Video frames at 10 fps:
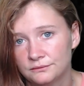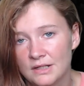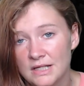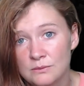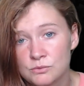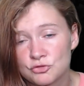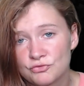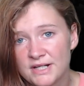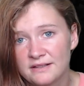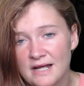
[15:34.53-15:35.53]
He was
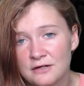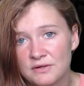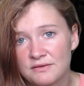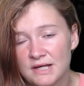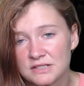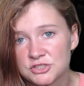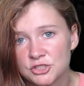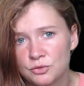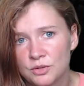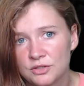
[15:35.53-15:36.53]
really angry that
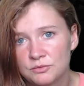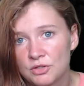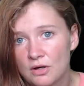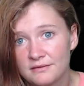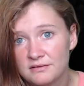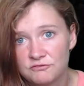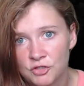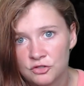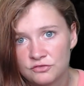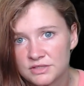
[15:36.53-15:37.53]
Sue had gotten
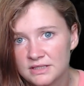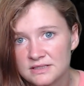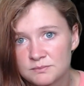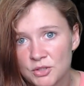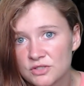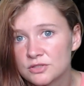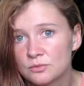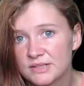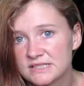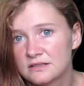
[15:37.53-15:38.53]
involved in his personal
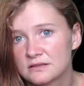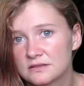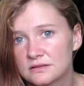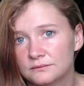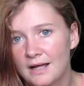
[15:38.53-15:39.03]
business.